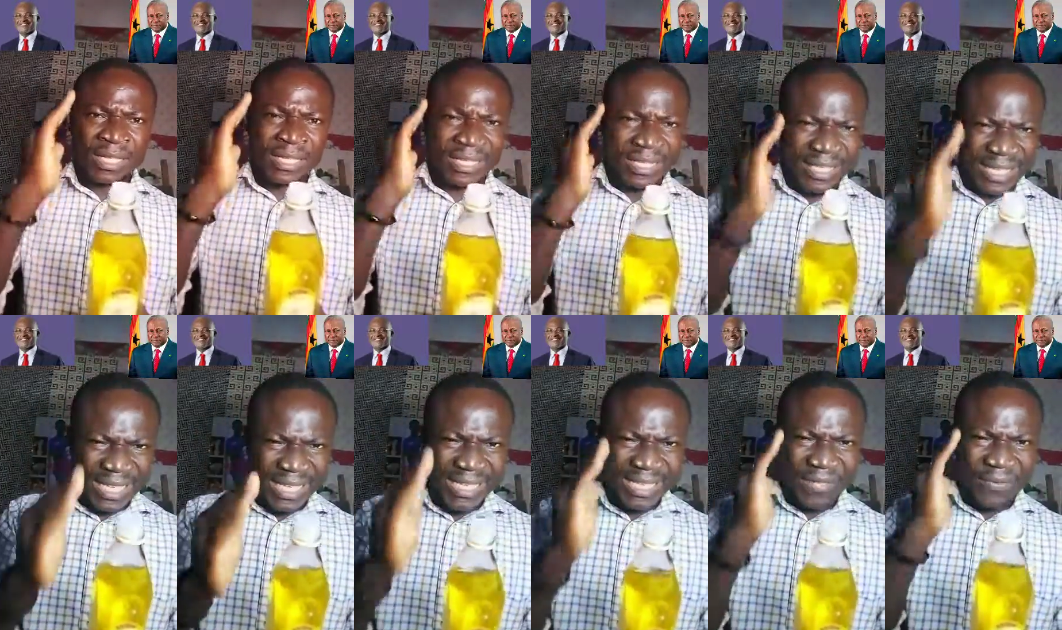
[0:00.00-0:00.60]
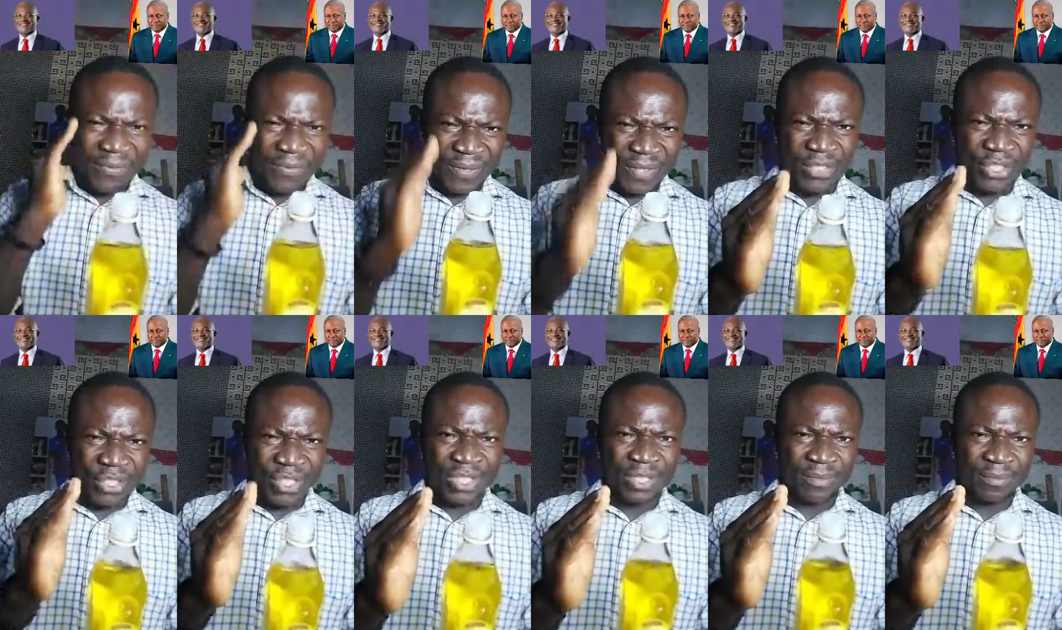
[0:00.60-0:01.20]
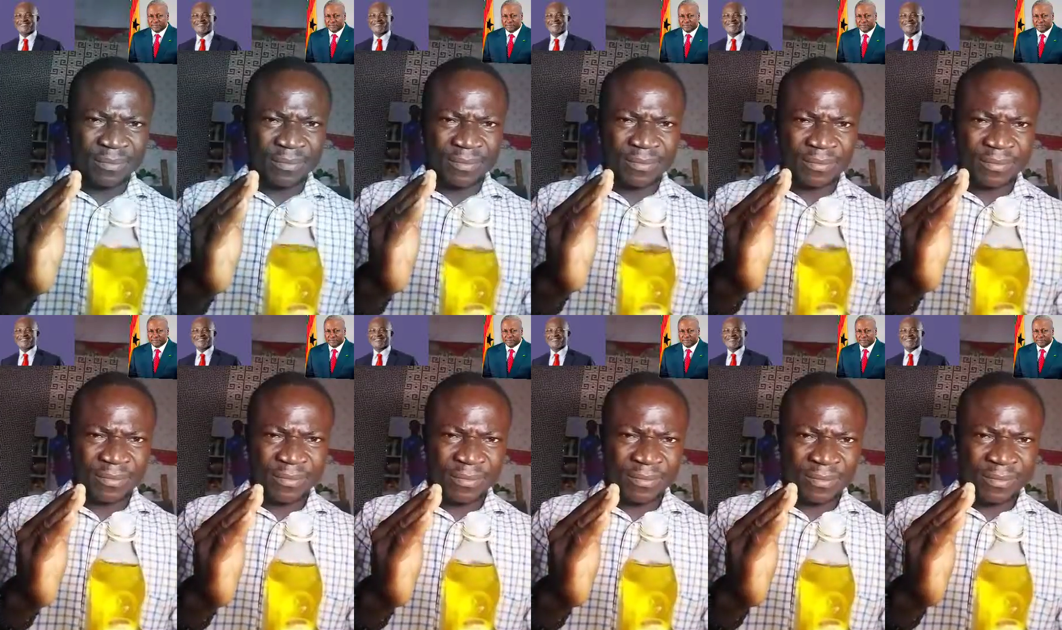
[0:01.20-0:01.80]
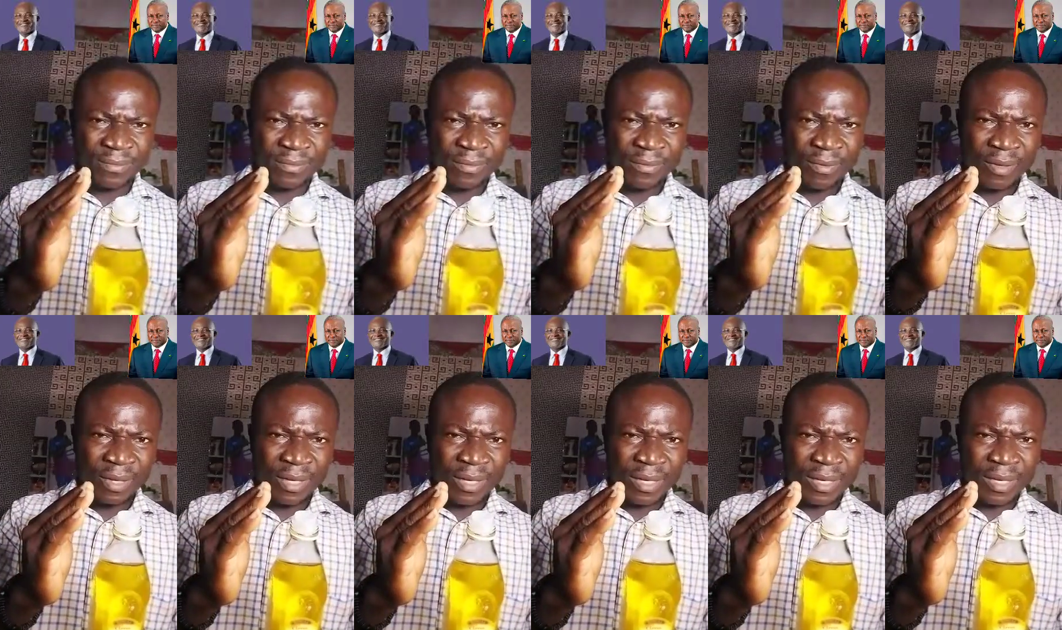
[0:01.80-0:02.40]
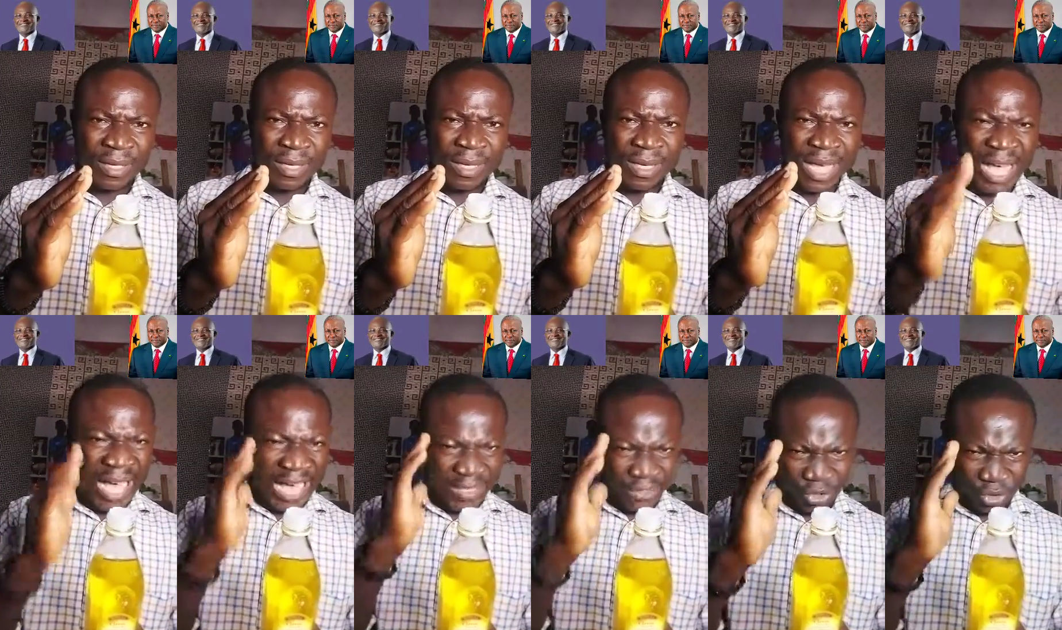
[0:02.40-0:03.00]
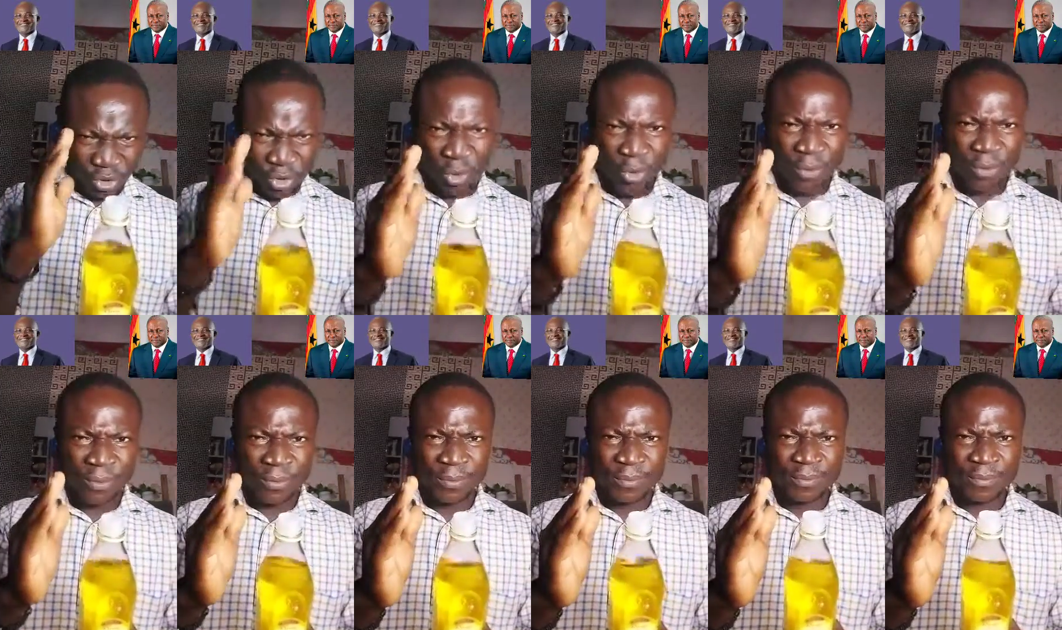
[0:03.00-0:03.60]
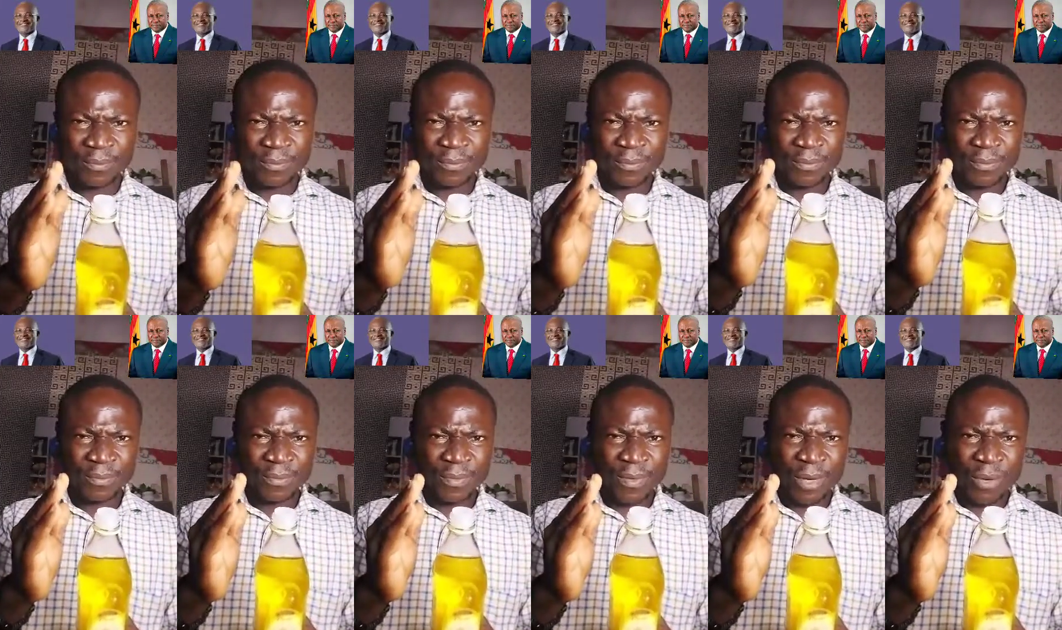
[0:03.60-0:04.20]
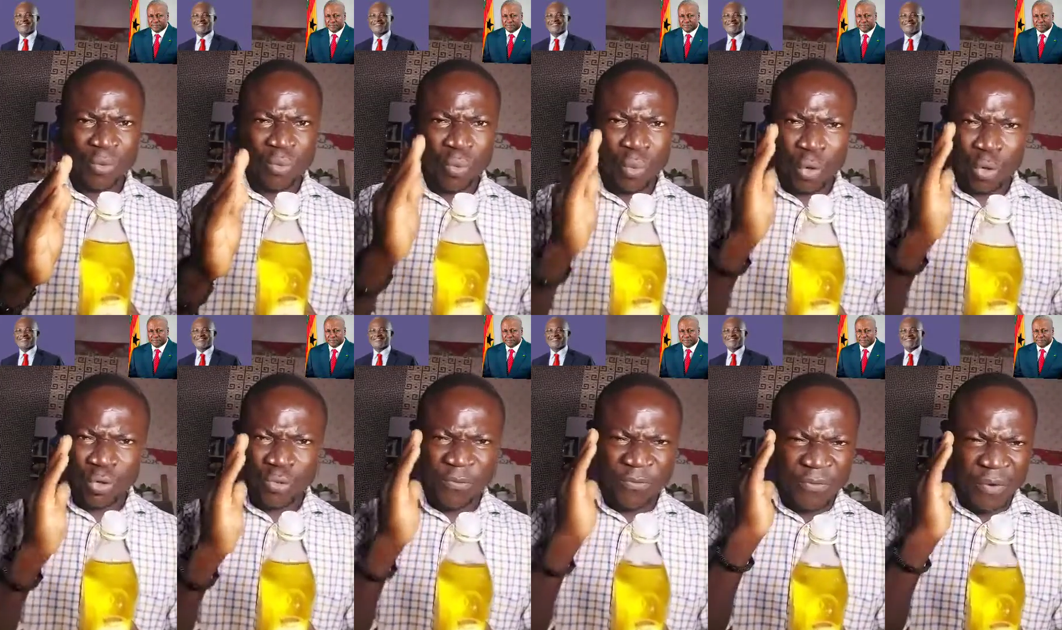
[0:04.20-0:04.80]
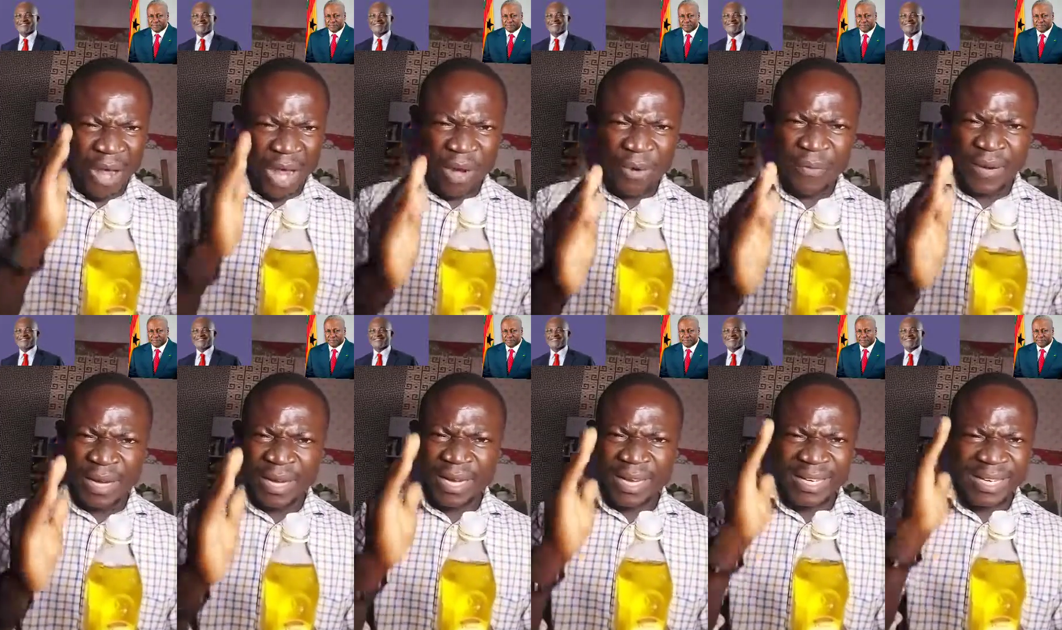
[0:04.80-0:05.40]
This vision I saw was very